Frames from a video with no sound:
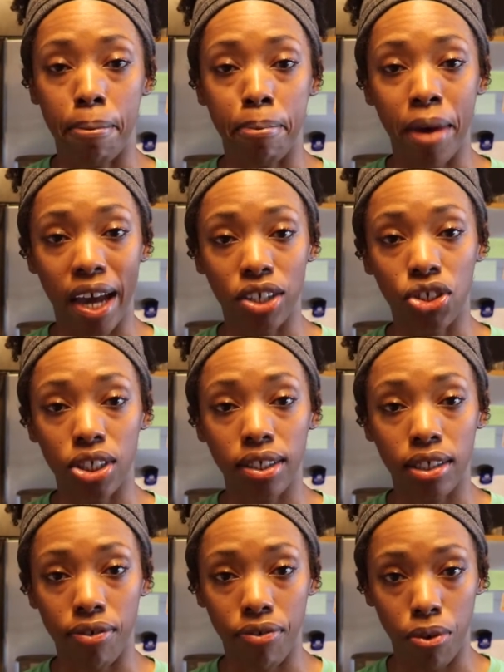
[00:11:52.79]

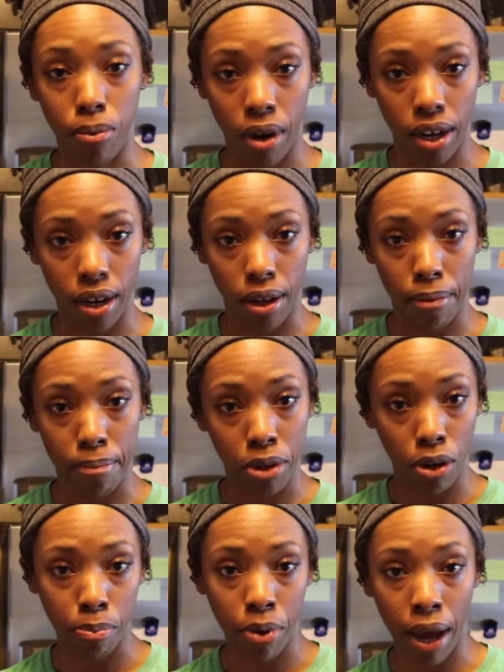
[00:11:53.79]
batches if you want to
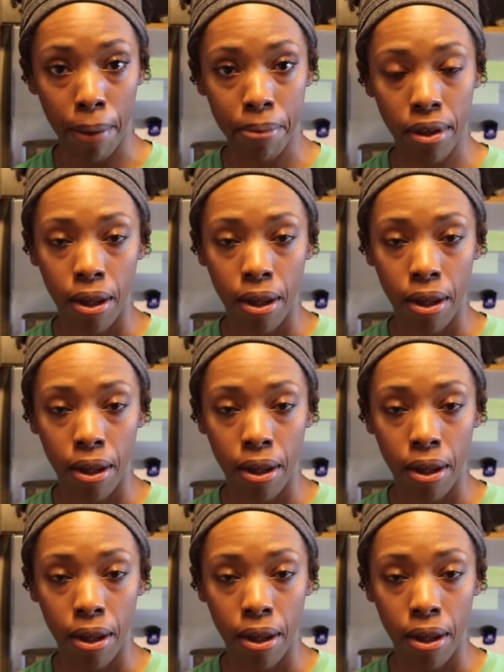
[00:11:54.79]
meal prep,